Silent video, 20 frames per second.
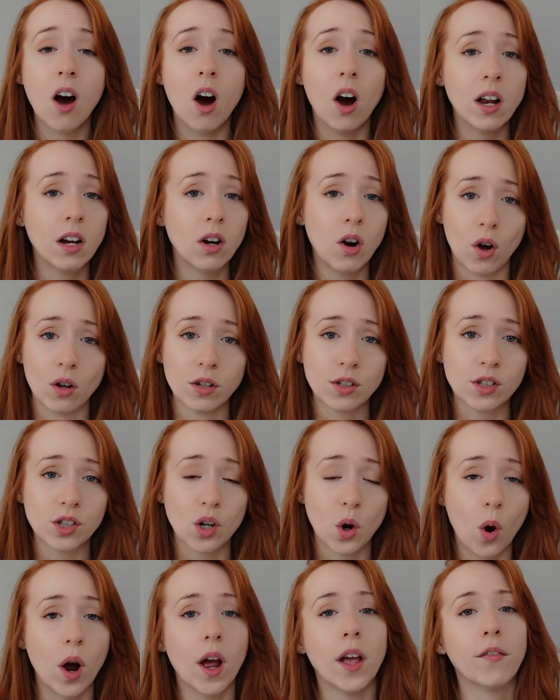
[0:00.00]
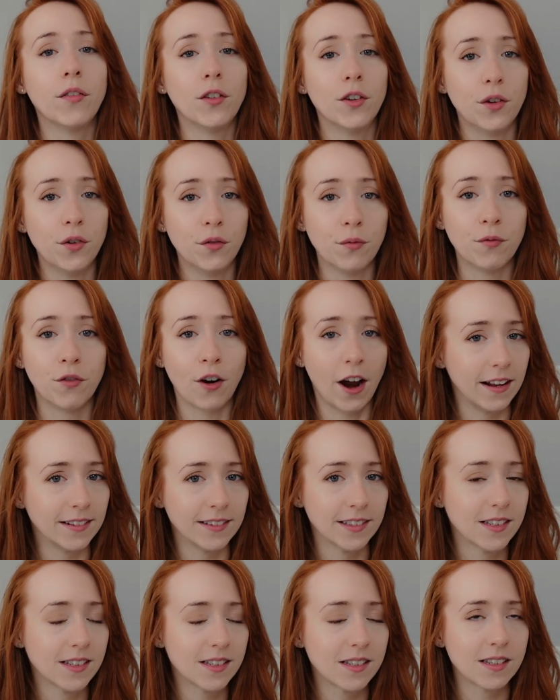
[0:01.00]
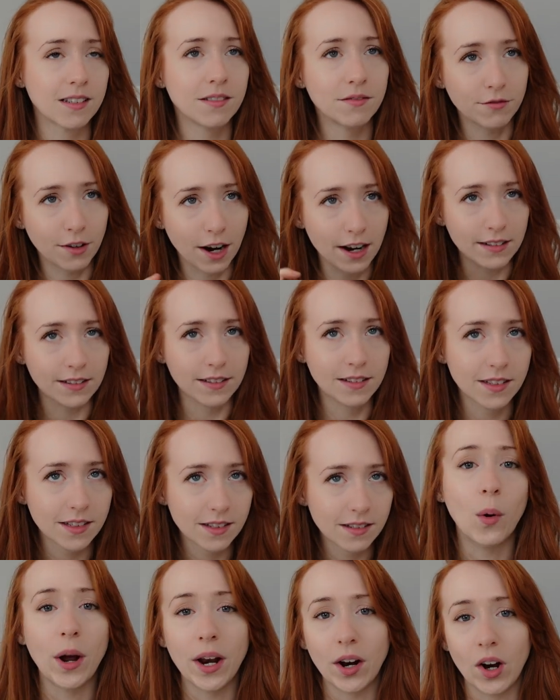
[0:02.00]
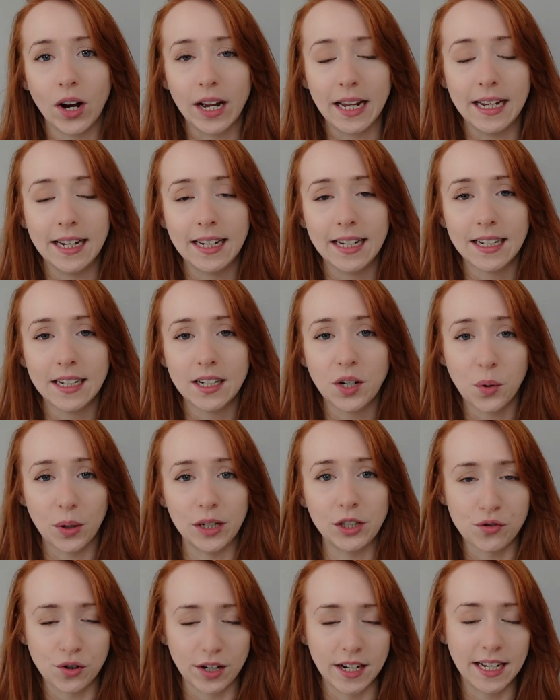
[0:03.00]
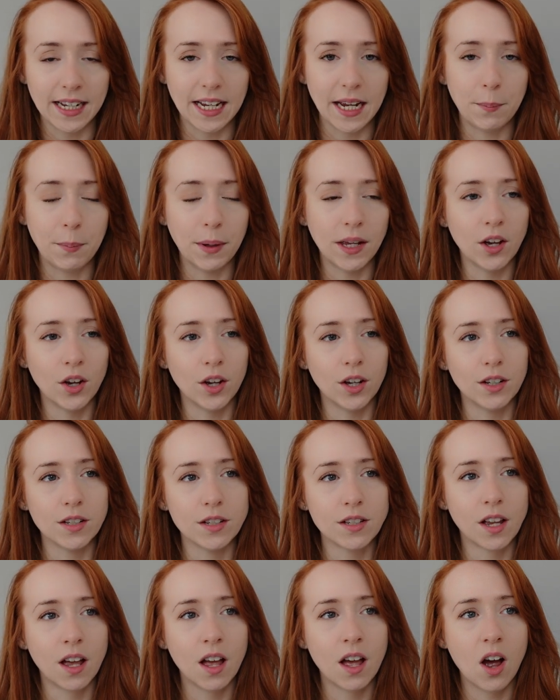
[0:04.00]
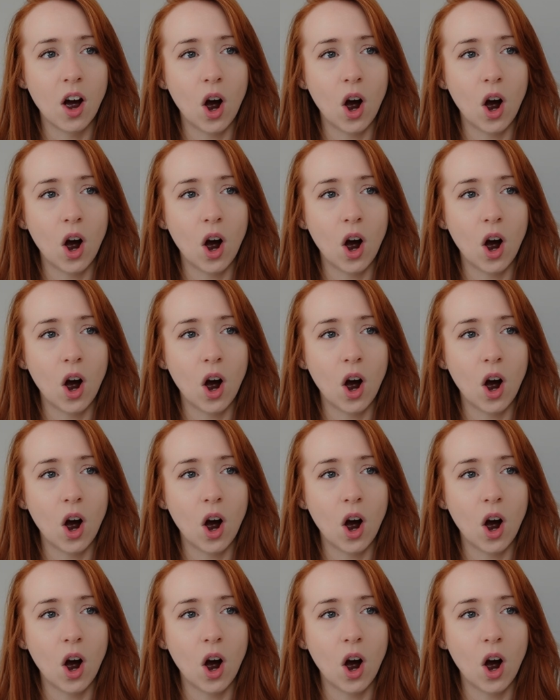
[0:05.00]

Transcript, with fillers: I lost quite a few friends, friends when I quit drinking, because